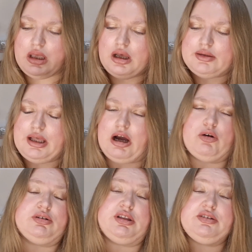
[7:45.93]
Now,
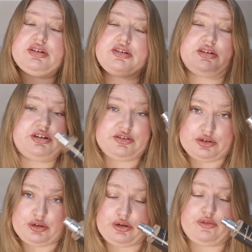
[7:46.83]
this is a
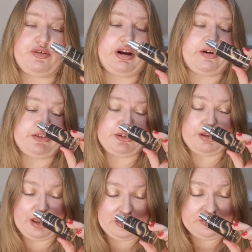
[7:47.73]
discontinued fragrance,
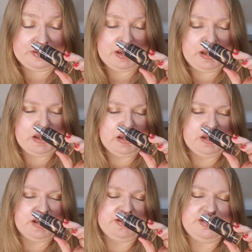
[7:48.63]
yes.
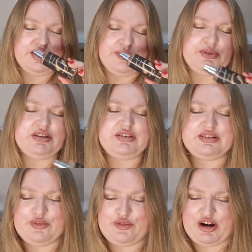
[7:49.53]
This is
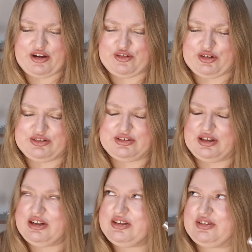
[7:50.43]
the fragrance,
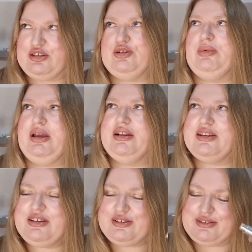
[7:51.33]
listen to me.
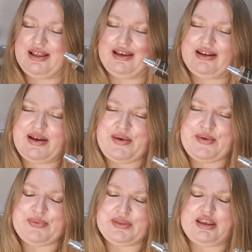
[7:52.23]
This is like,
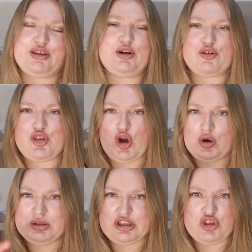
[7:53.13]

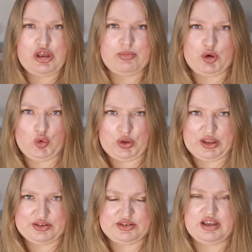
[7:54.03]
chocolate chip
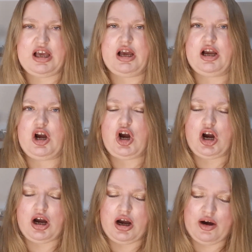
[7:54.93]
cookies,
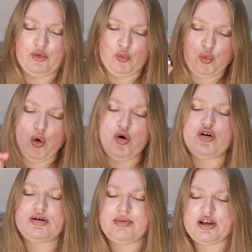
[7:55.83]

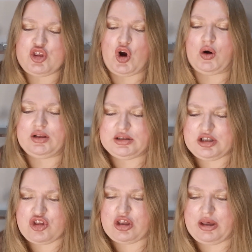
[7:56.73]
warm chocolate
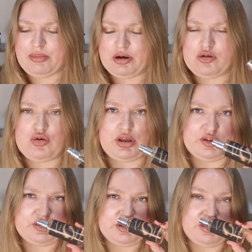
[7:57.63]
chip
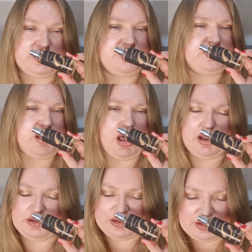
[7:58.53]
cookies. This is
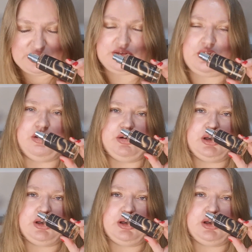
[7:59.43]
this good.